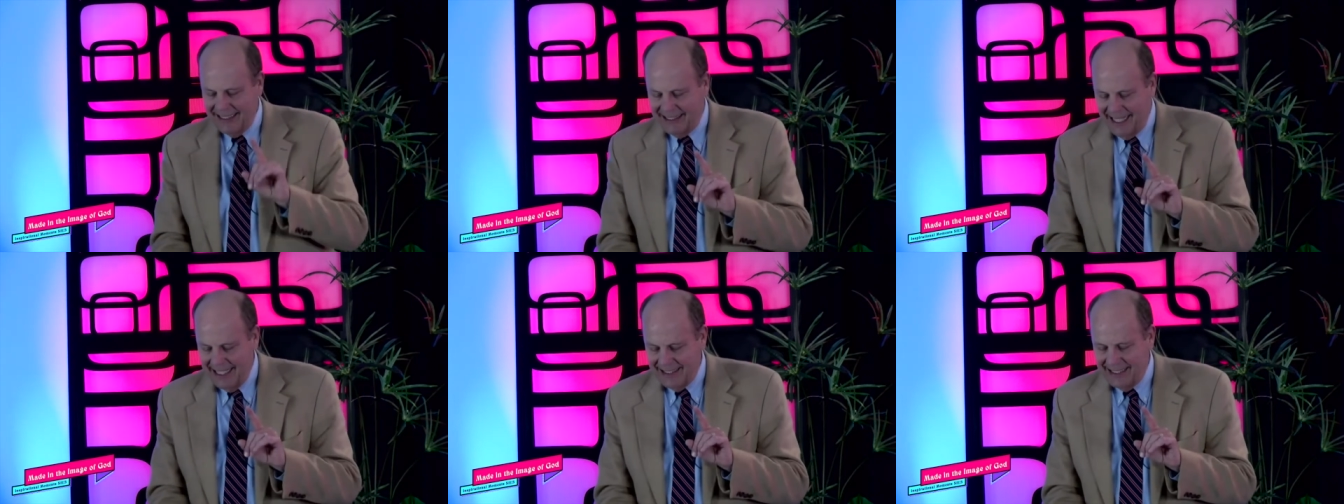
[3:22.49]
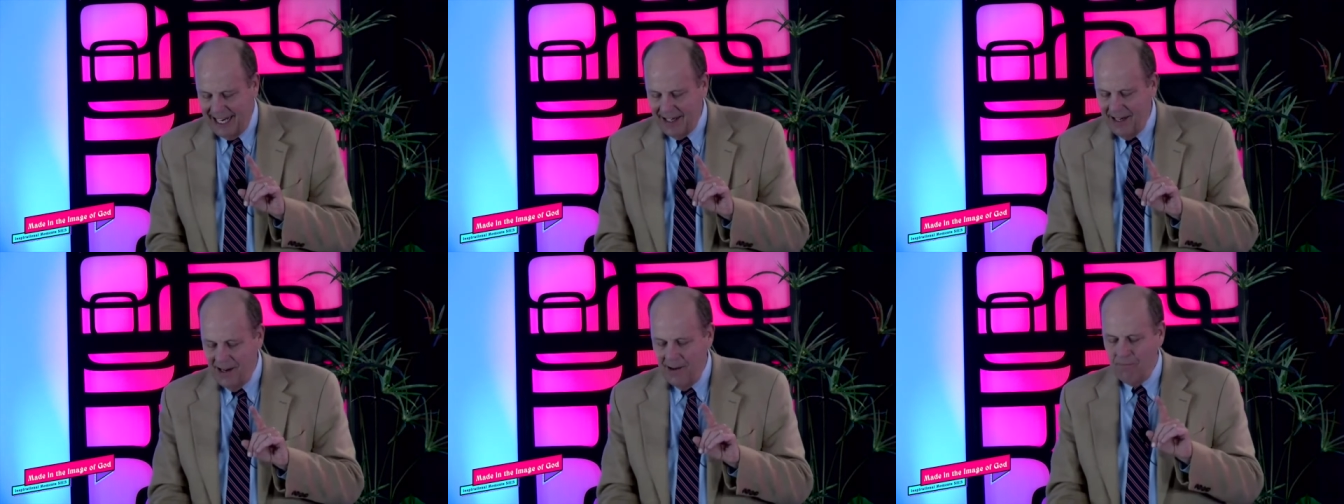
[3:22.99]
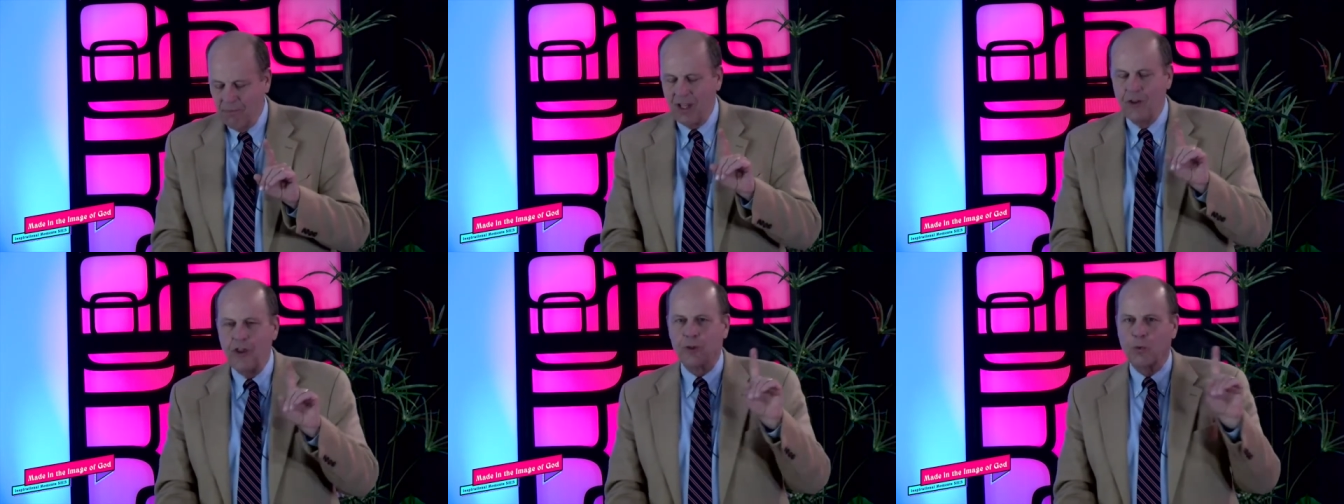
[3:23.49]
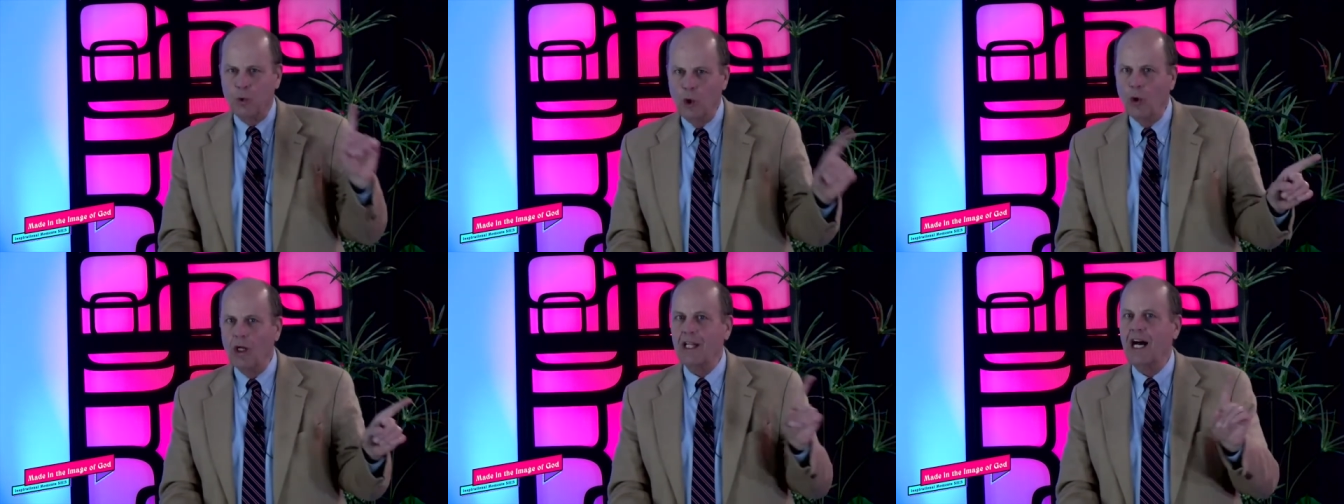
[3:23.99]
It says that the
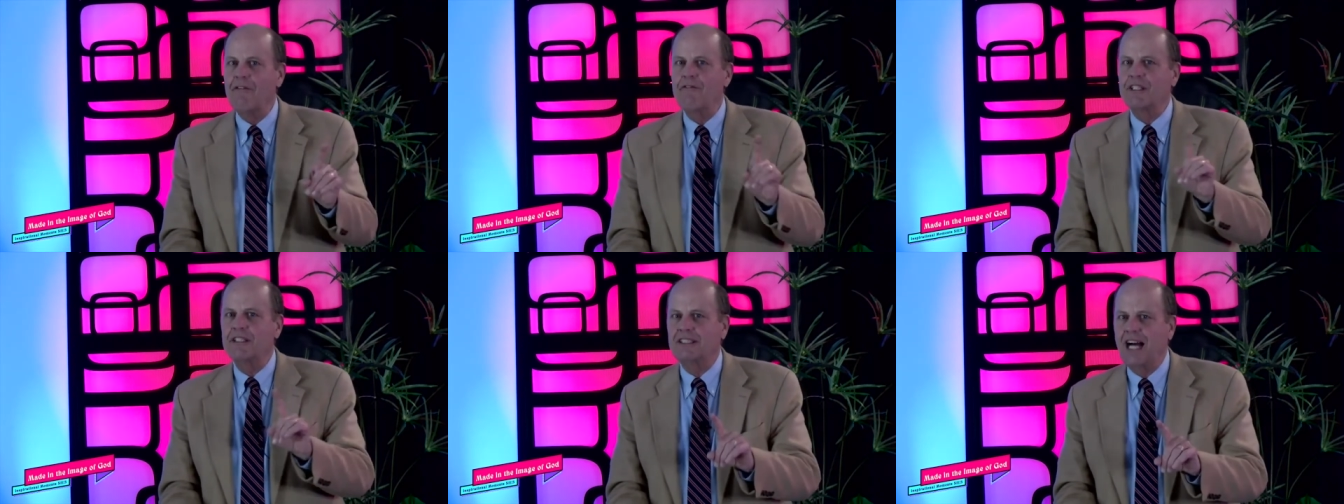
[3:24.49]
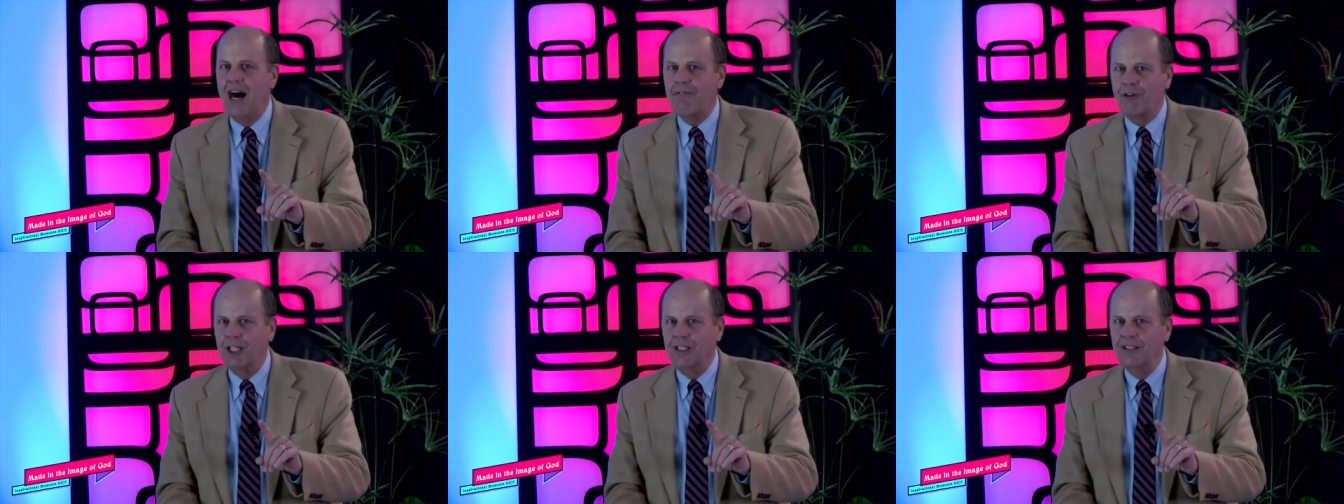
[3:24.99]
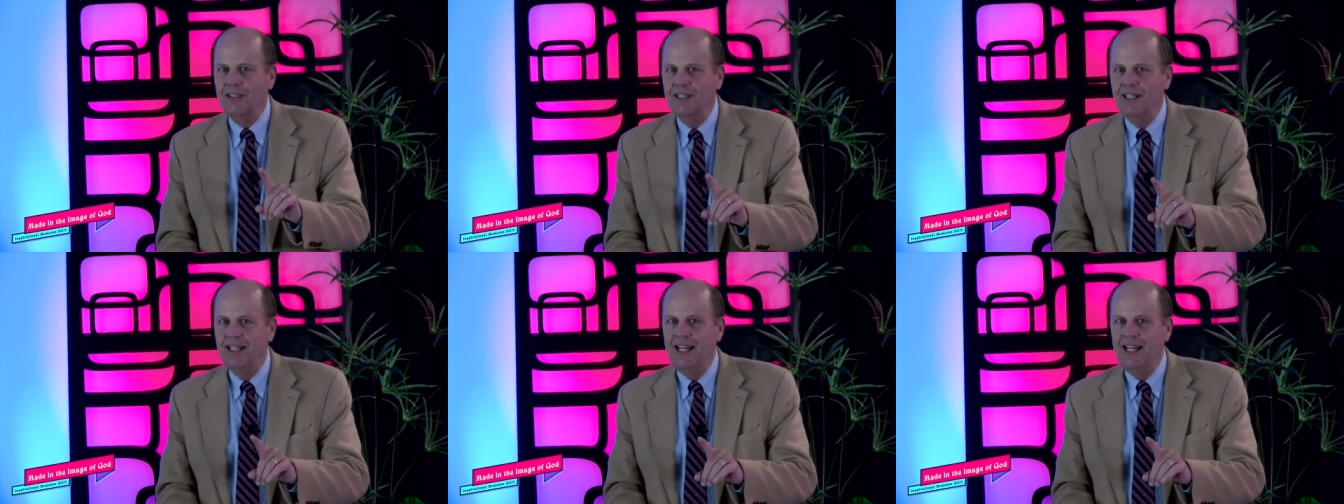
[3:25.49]
rule of the sovereign